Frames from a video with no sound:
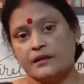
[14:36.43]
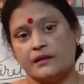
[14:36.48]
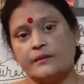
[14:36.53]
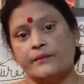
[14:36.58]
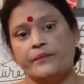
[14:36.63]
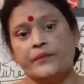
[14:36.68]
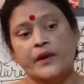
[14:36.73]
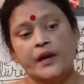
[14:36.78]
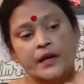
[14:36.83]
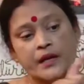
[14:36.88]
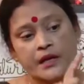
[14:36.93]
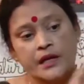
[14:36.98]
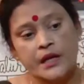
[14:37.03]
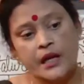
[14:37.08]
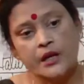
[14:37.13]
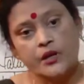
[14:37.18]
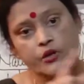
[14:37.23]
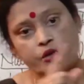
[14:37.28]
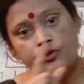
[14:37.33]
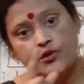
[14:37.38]
yellow
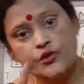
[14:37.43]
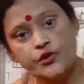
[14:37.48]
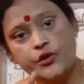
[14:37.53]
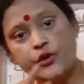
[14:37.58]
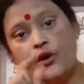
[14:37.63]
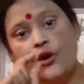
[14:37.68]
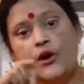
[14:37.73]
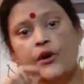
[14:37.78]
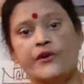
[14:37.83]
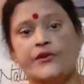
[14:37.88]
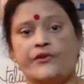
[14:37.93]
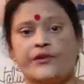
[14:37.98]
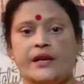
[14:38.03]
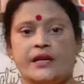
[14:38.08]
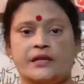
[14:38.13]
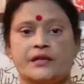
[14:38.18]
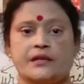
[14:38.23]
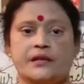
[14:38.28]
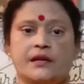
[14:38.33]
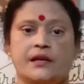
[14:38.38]
to red
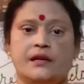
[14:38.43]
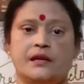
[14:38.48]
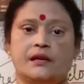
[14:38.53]
color.